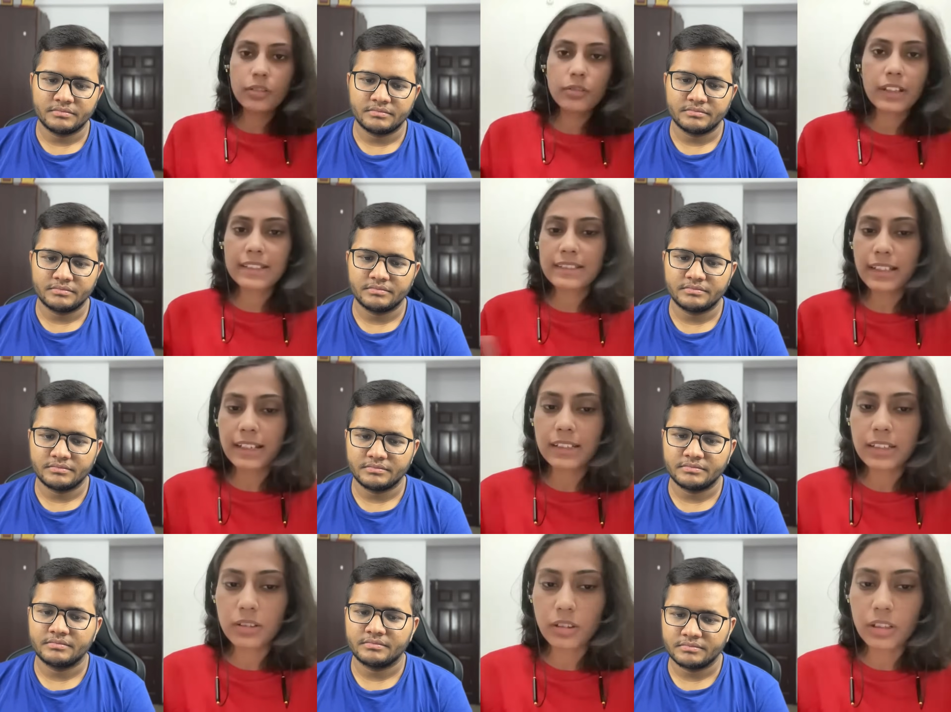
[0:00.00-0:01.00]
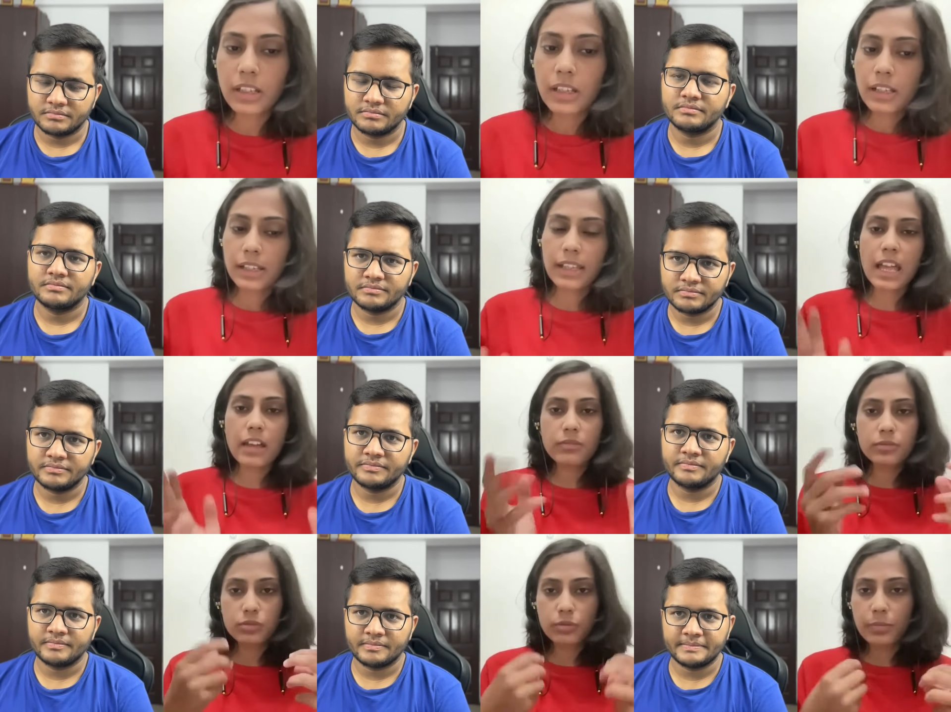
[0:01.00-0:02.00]
Speaker 1: going to get selected at all. I
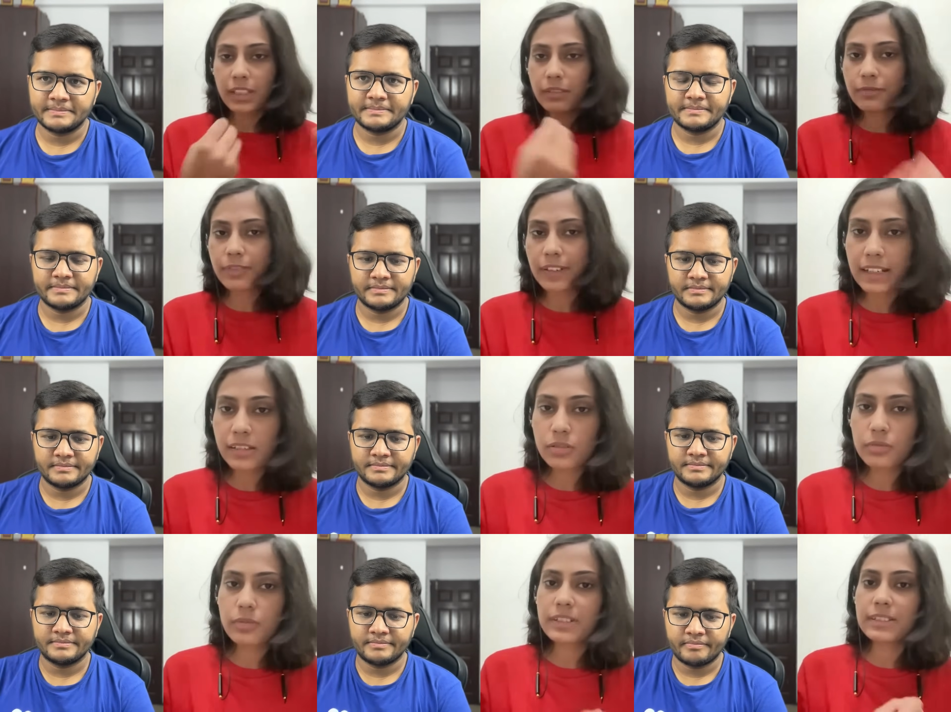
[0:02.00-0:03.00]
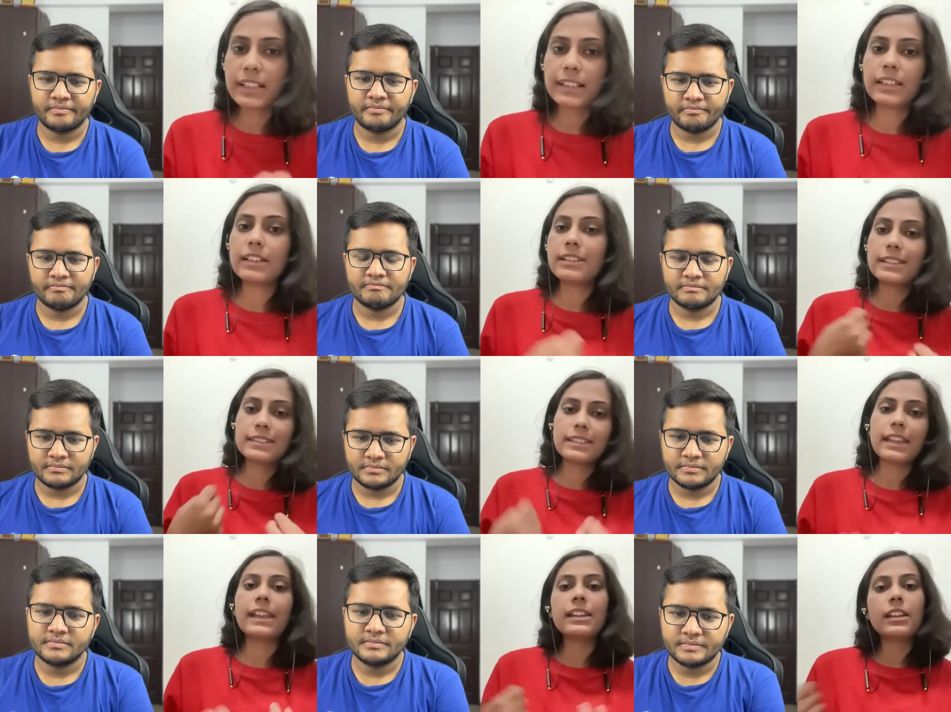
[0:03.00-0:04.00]
have so many friends who were selected in the
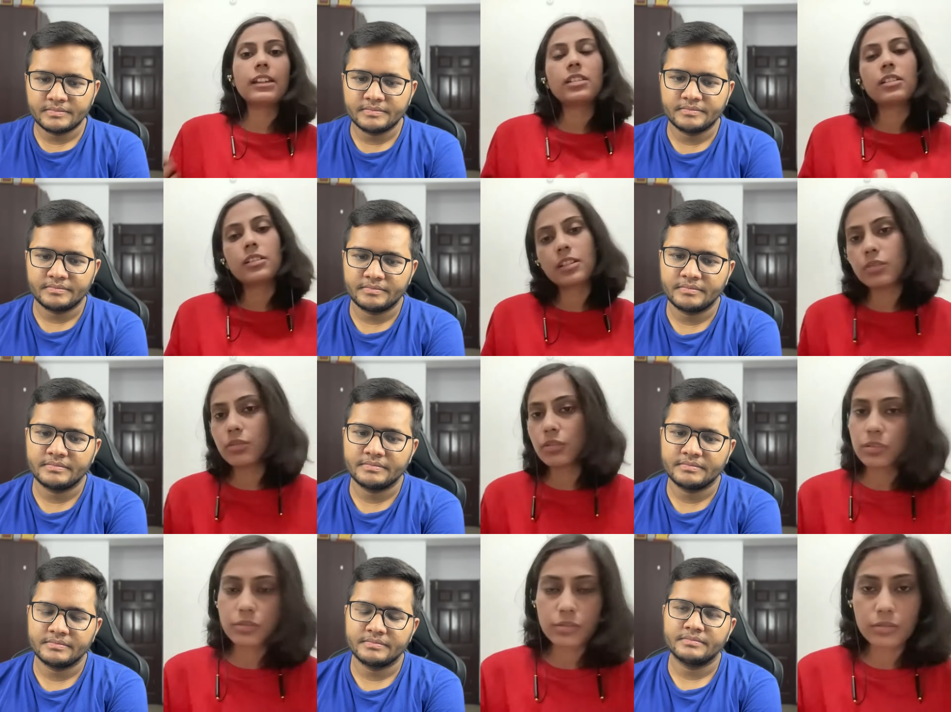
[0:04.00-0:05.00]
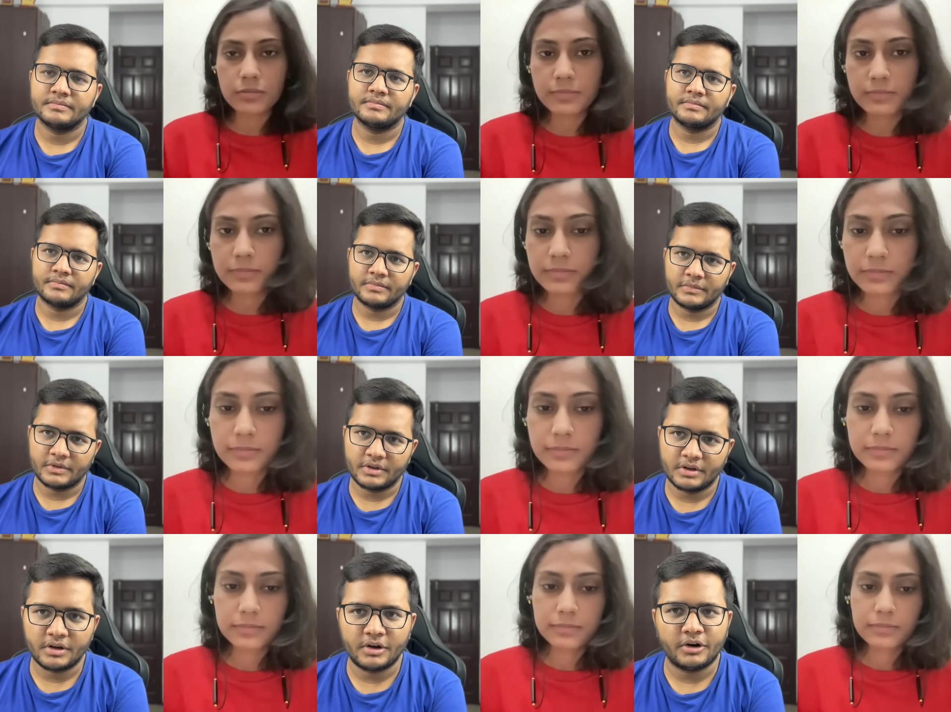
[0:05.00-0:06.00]
second and third round also.
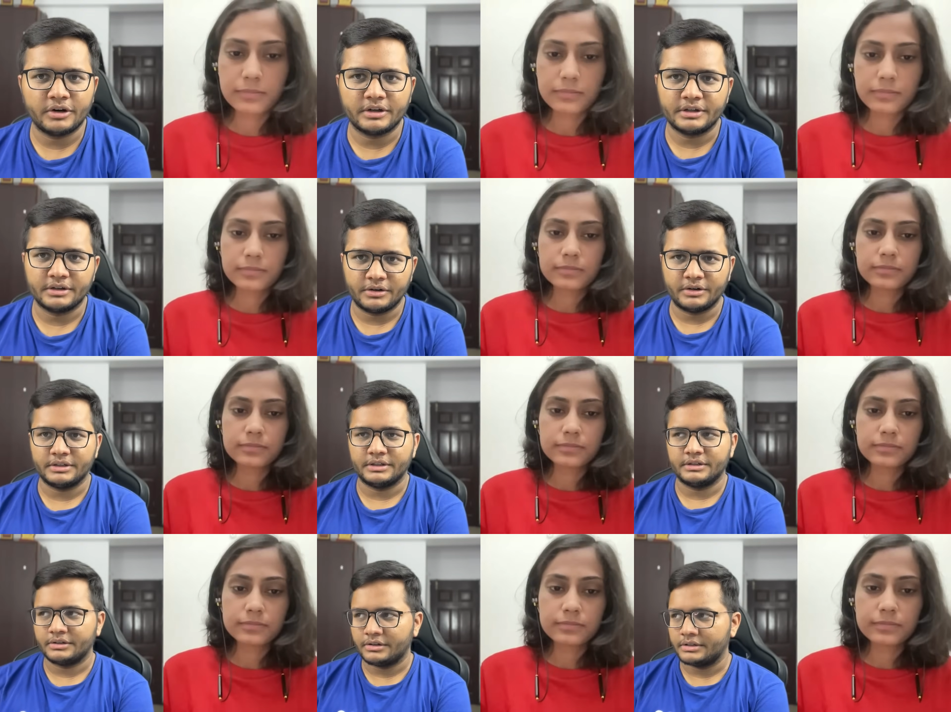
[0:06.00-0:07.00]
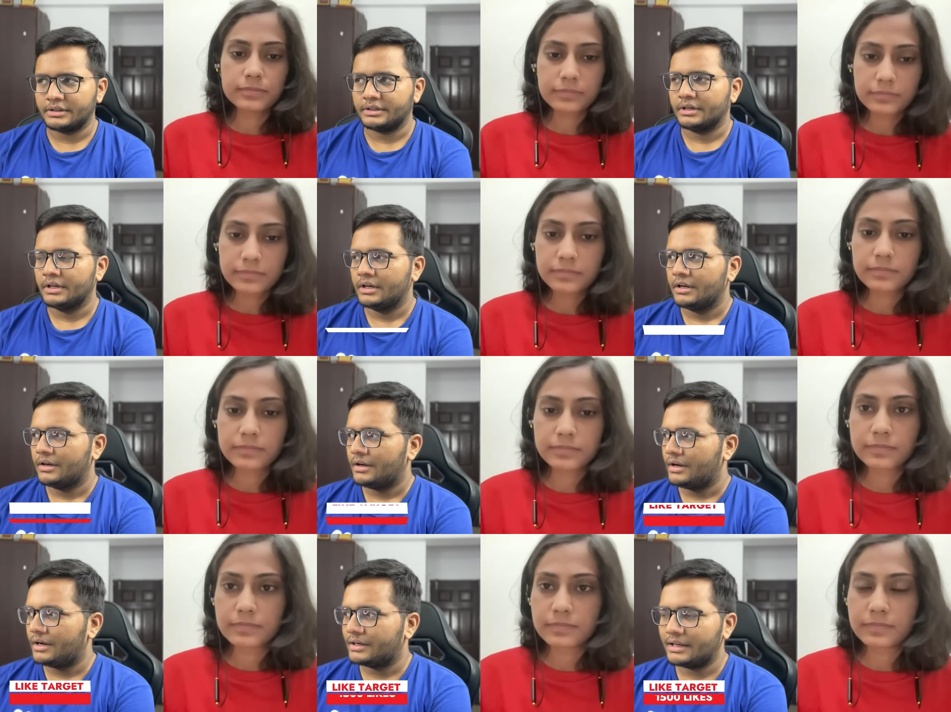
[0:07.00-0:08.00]
Speaker 2: Got it, got it, got it
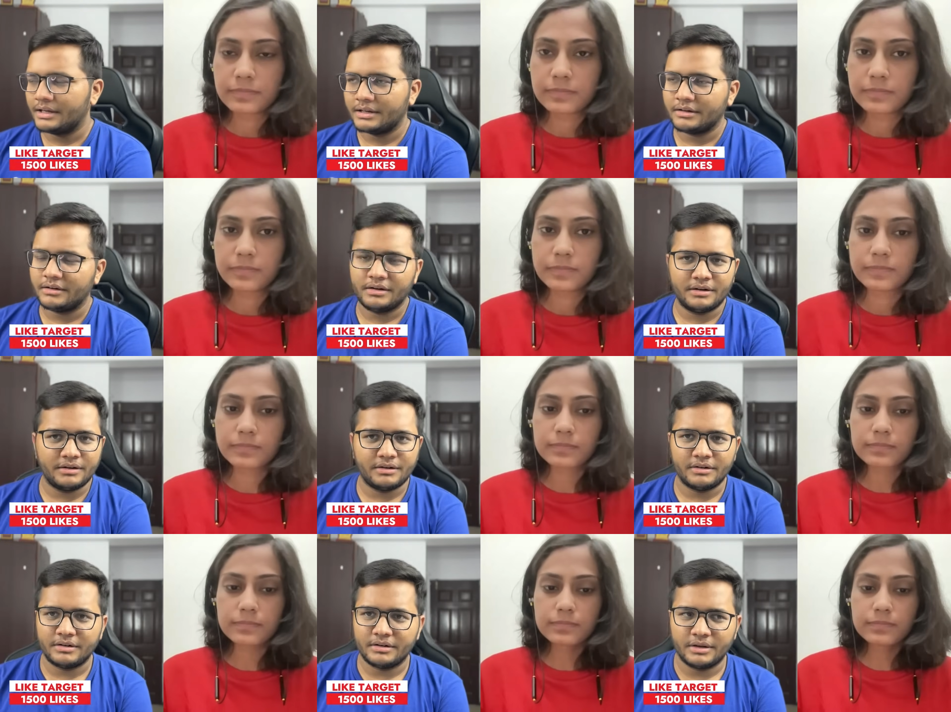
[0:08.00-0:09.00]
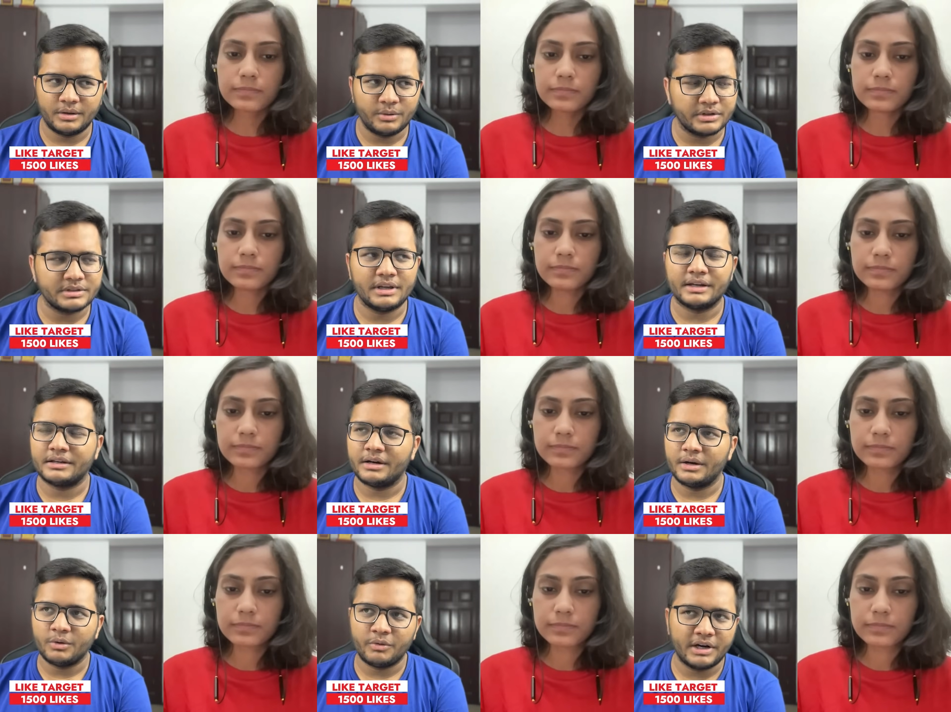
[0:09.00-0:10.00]
and like uh, you were
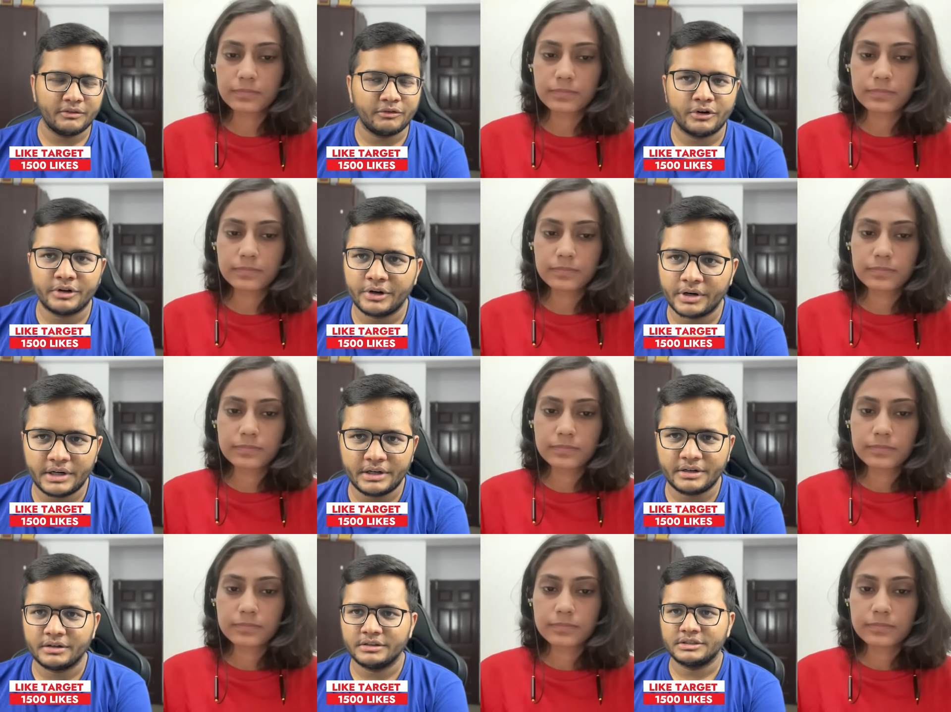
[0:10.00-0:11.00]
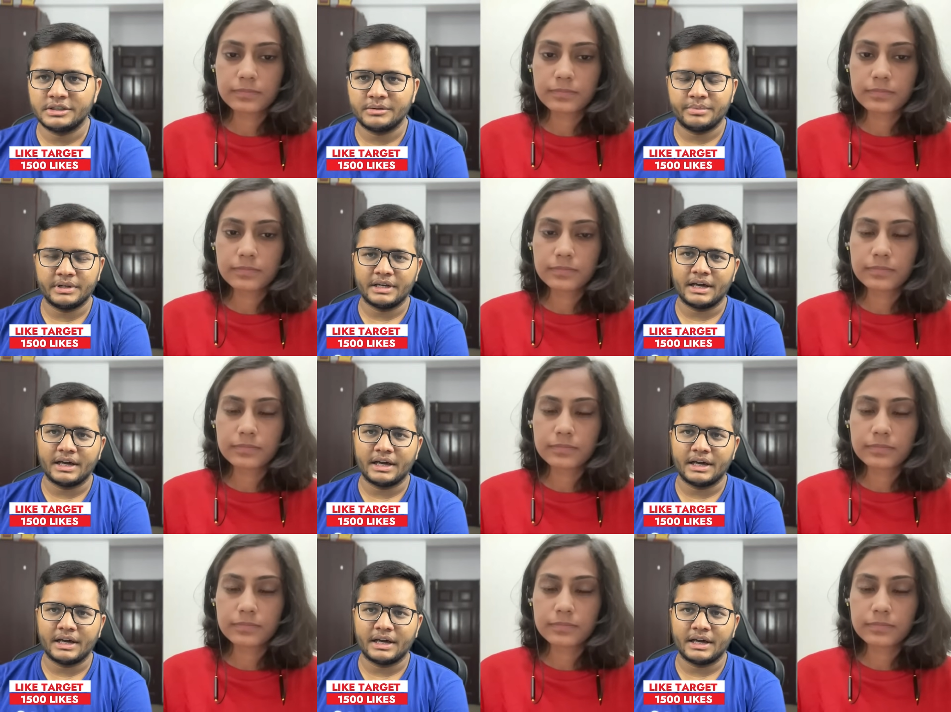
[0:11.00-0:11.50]
selected you went for your internship in